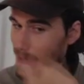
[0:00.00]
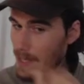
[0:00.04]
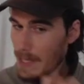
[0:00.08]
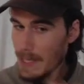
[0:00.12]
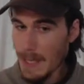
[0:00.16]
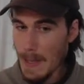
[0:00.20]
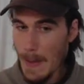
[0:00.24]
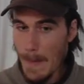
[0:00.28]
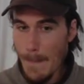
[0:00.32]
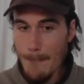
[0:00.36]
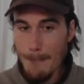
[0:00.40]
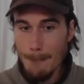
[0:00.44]

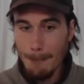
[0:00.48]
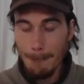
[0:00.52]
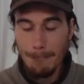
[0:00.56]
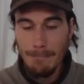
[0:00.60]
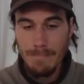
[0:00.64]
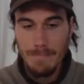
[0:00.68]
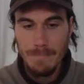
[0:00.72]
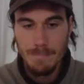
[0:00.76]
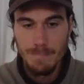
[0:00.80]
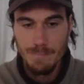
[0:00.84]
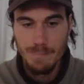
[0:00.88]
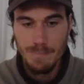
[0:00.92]
I
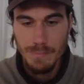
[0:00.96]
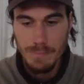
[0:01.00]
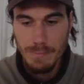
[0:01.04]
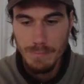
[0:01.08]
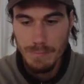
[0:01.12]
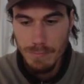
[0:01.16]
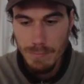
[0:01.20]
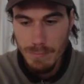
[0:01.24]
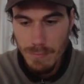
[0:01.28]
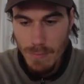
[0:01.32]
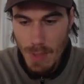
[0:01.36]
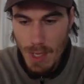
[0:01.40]

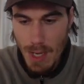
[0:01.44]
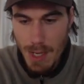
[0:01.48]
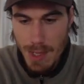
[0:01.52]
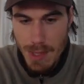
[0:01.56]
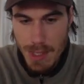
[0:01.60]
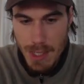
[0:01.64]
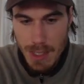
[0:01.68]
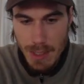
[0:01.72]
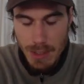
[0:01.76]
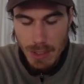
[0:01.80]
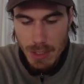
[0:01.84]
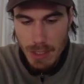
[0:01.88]

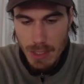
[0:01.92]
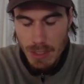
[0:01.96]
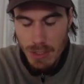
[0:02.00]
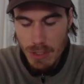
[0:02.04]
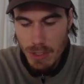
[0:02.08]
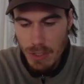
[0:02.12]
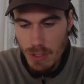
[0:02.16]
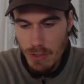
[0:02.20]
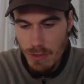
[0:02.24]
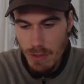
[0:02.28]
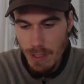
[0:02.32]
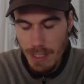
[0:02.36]
think
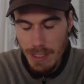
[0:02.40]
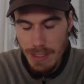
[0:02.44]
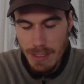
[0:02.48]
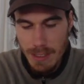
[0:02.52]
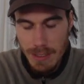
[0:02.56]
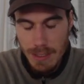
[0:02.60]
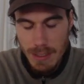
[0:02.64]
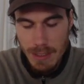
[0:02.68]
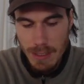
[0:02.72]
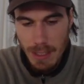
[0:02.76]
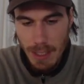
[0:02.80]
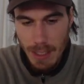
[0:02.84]
just trying
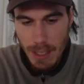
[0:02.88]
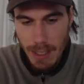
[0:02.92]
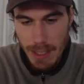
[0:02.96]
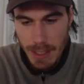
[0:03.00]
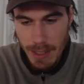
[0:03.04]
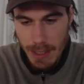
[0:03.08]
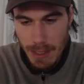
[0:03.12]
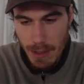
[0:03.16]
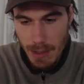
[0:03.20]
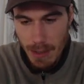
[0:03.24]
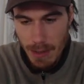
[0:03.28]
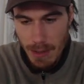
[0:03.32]
to
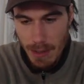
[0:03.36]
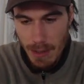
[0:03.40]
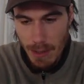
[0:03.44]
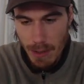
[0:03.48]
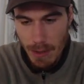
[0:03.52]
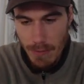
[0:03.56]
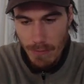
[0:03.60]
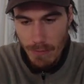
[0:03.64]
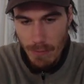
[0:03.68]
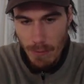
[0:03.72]
tie the